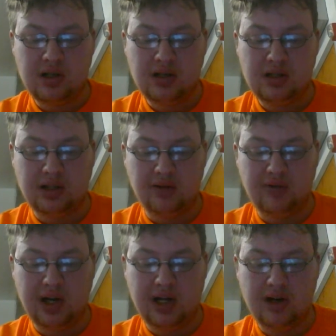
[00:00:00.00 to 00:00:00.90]
something
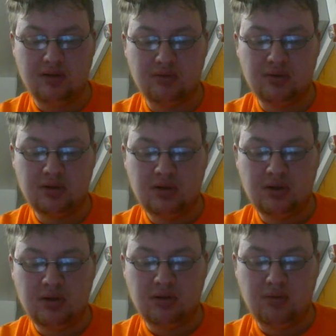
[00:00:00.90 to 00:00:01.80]
I didn't
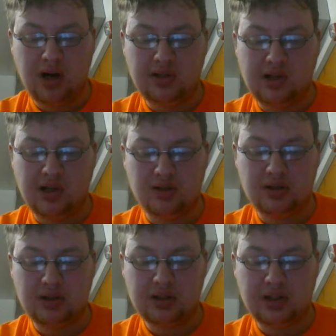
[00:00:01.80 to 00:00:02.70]
want to go
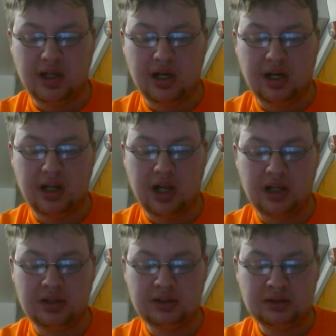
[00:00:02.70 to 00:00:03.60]
see it
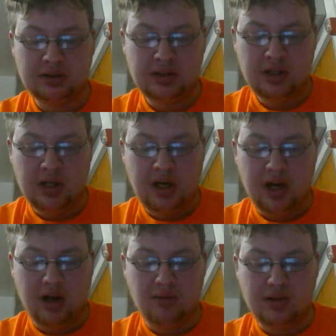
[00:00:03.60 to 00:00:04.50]
again.
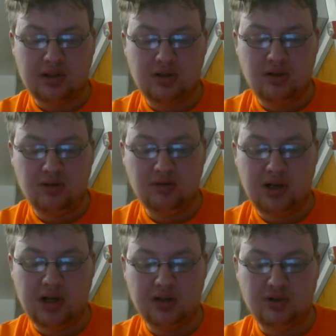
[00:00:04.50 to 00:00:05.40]
It was too
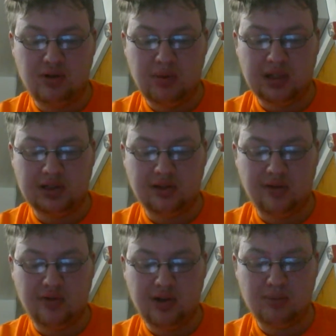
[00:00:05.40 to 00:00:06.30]
long, too much of the
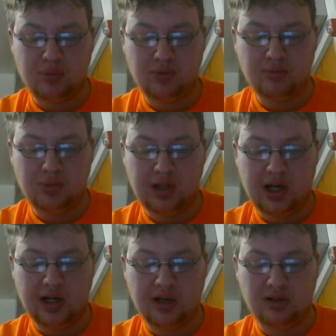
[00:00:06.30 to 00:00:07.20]
film
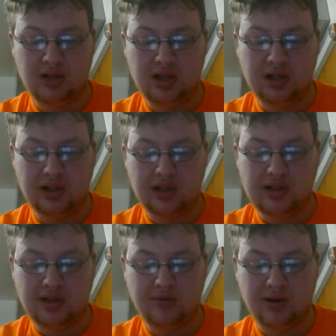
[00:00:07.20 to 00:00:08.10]
plodded along, and the
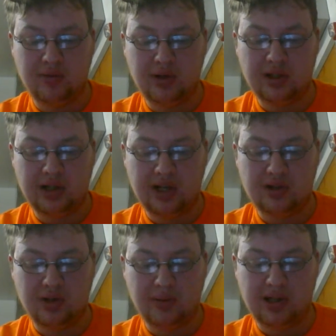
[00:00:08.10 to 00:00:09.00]
stuff I really liked
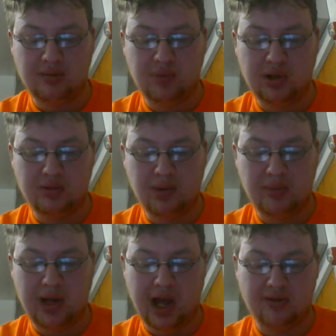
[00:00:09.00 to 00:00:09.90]
only composed
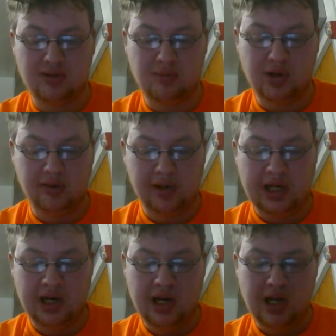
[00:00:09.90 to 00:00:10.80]
maybe half the movie,
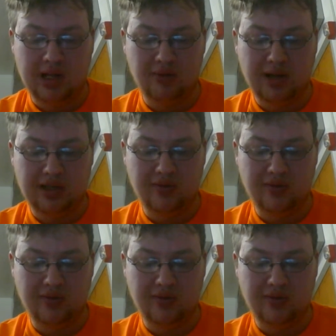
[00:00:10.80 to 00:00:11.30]
and the rest